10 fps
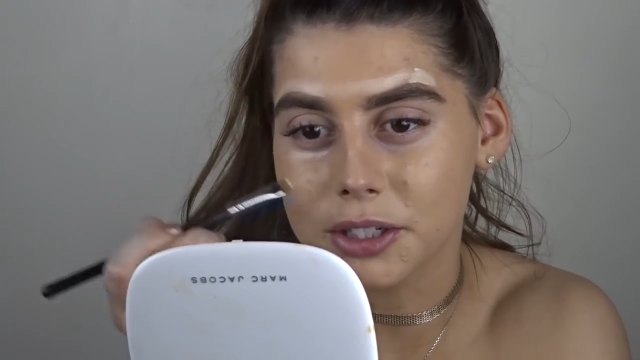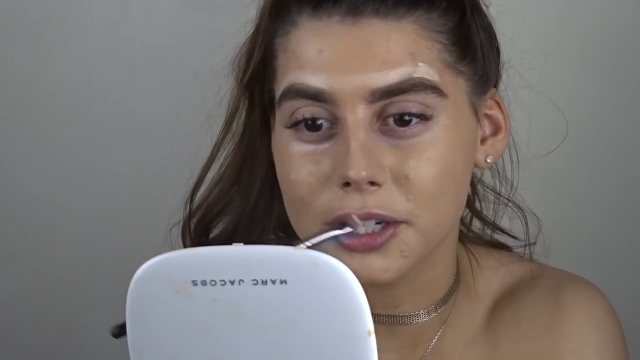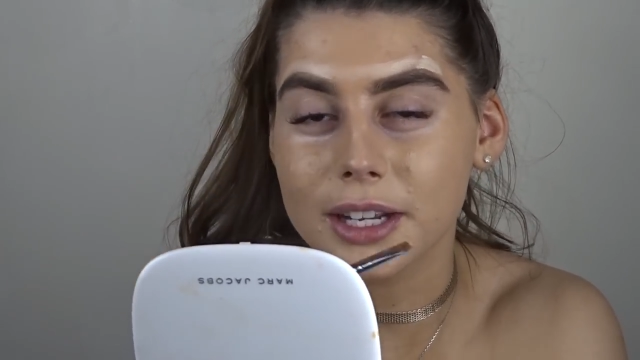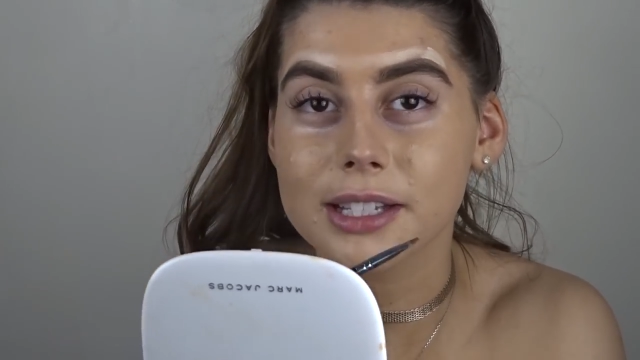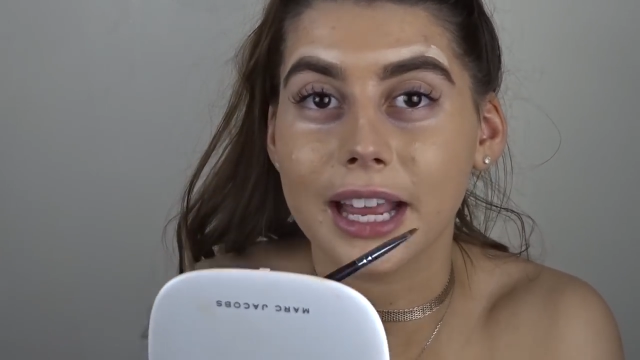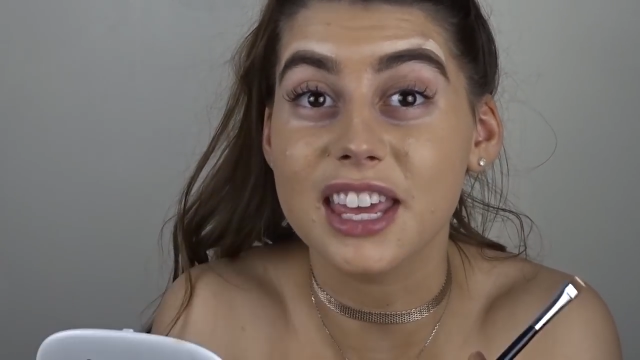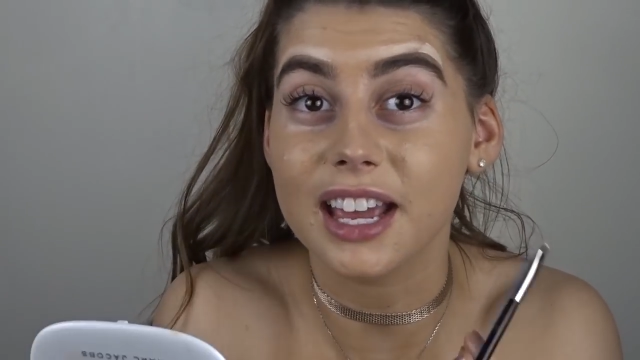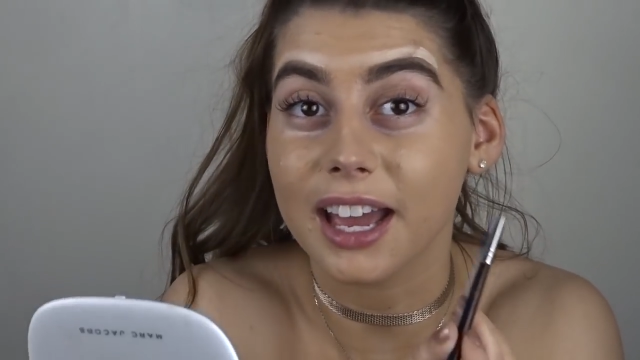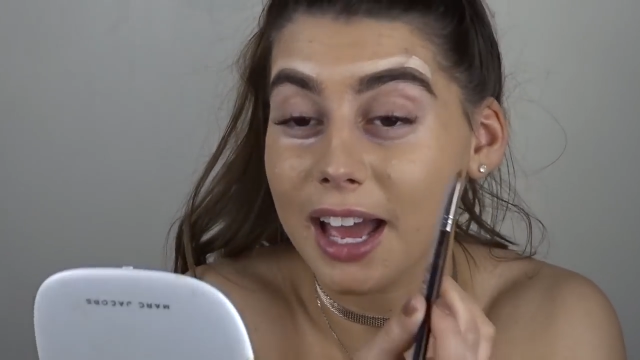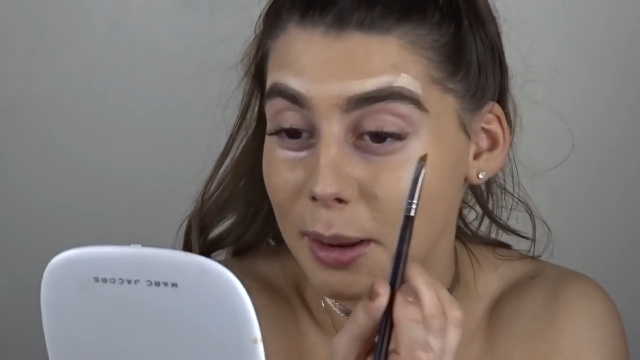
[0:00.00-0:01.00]
She has like
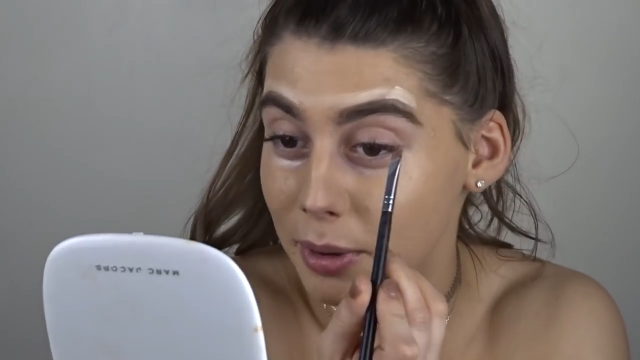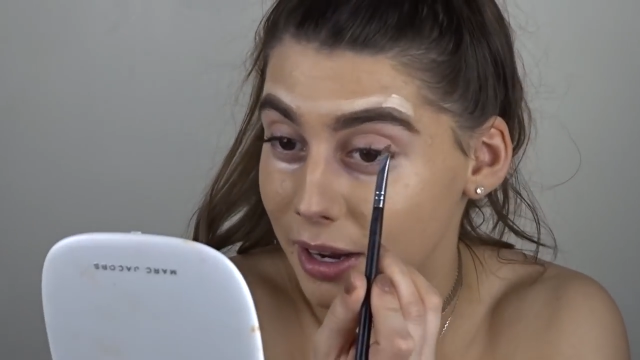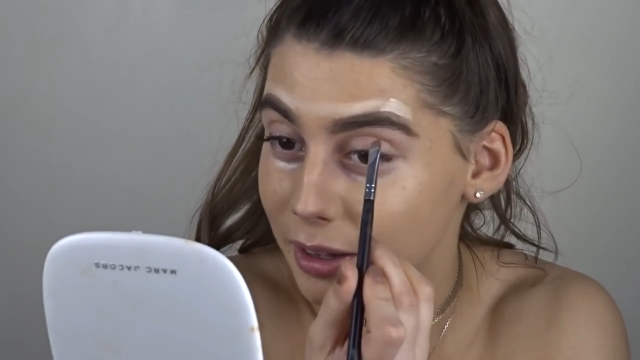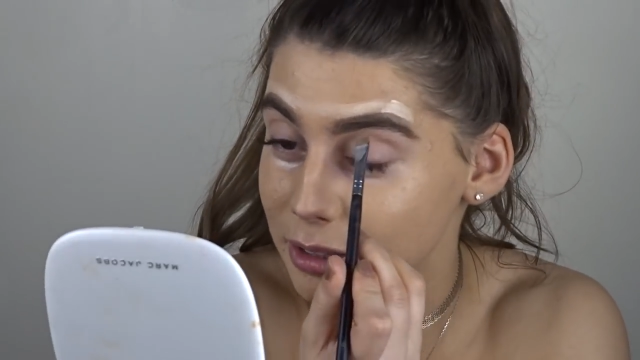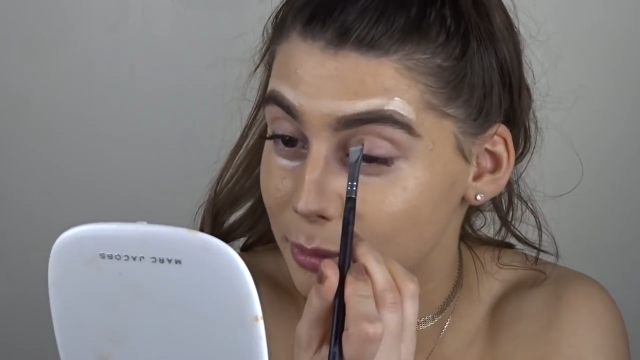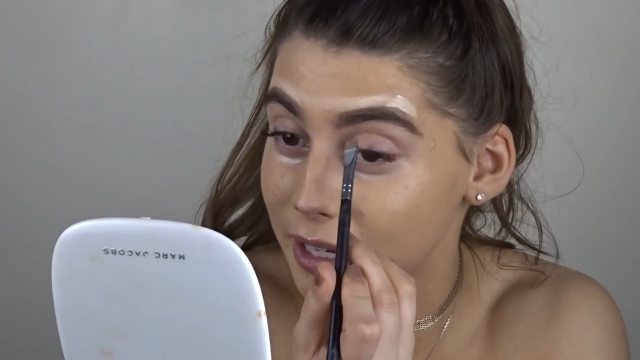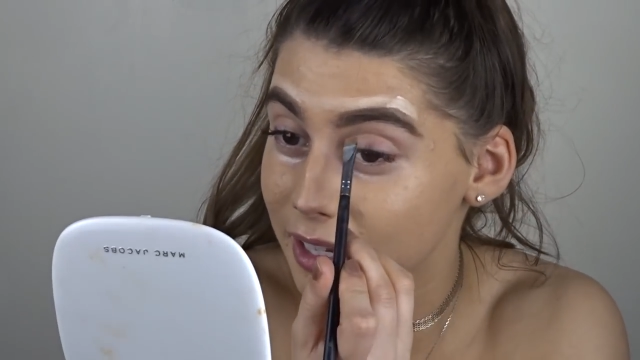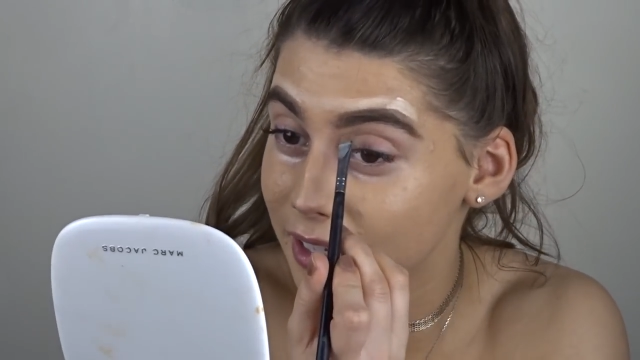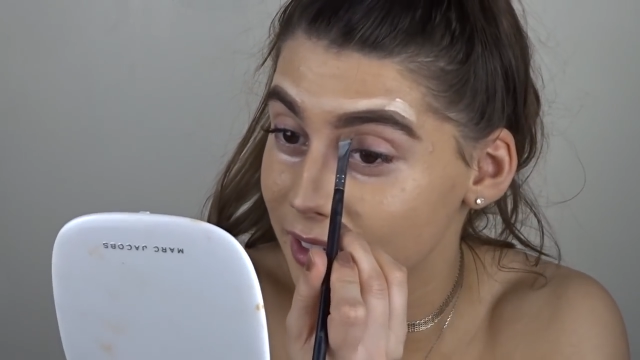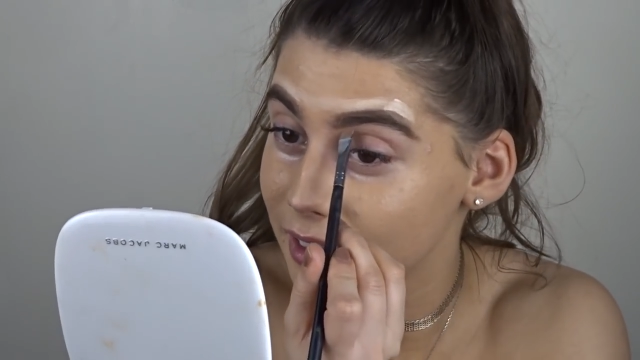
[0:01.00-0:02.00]
thick eyebrows,
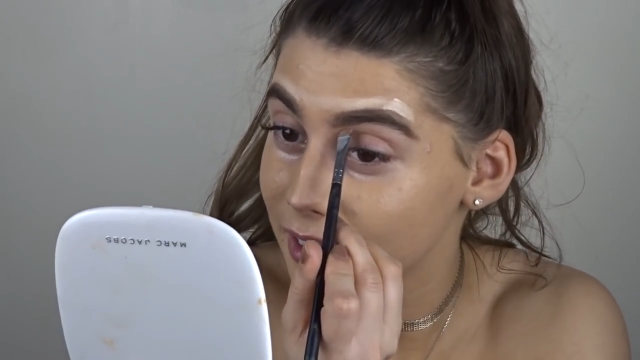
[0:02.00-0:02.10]
man.